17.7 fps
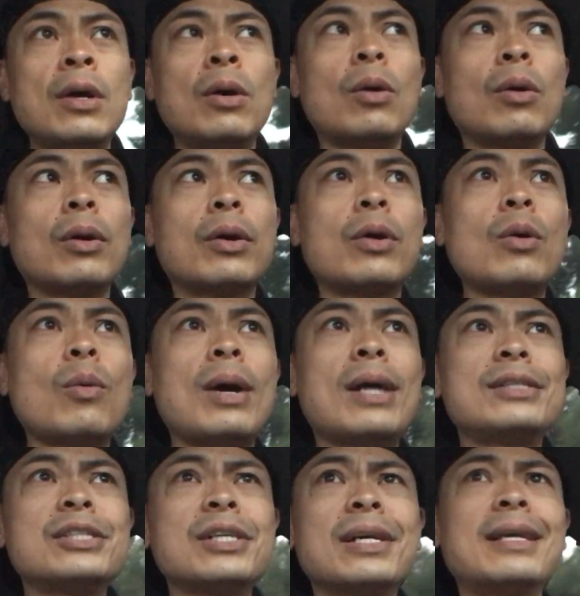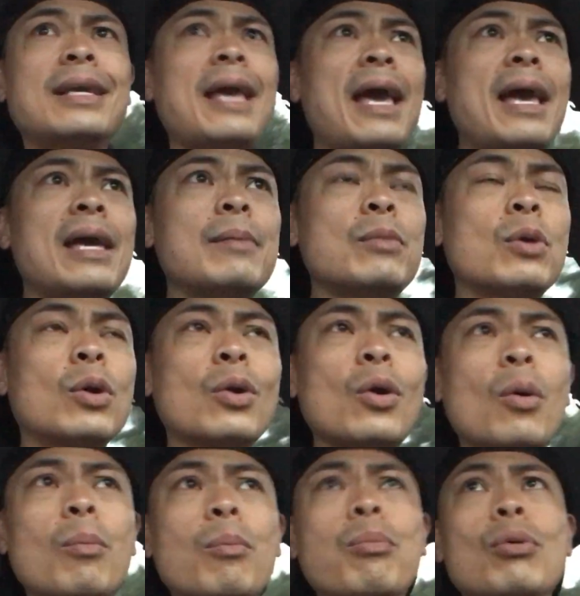or go watch a game, or
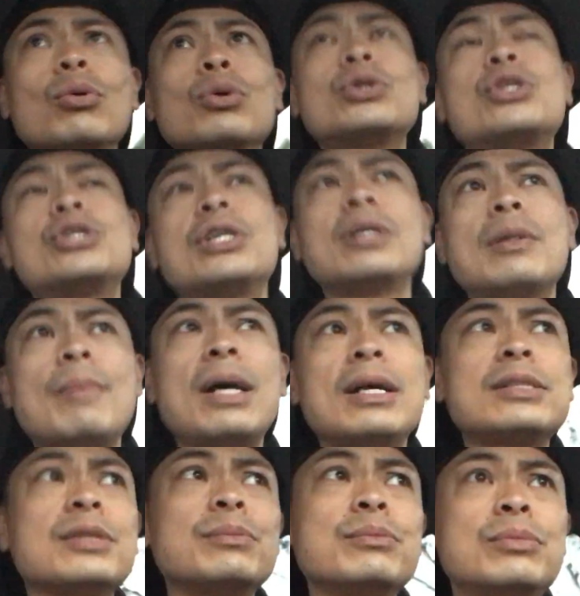go bullshit about